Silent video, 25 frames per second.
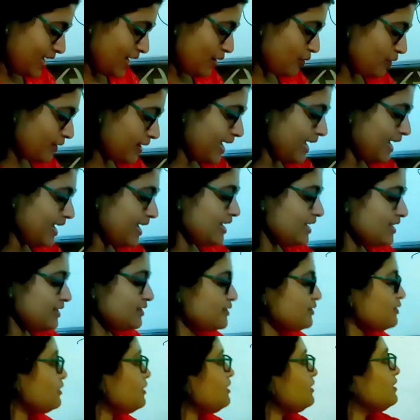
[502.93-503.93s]
Okay,
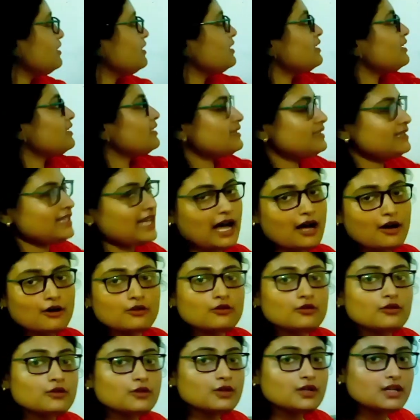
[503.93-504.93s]
so
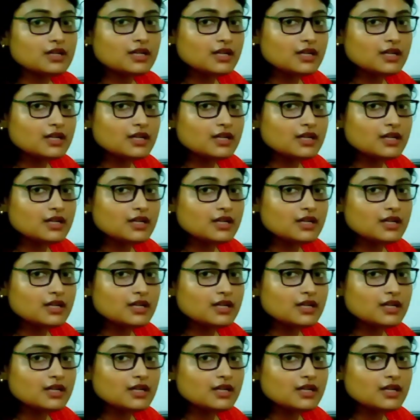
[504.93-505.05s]
now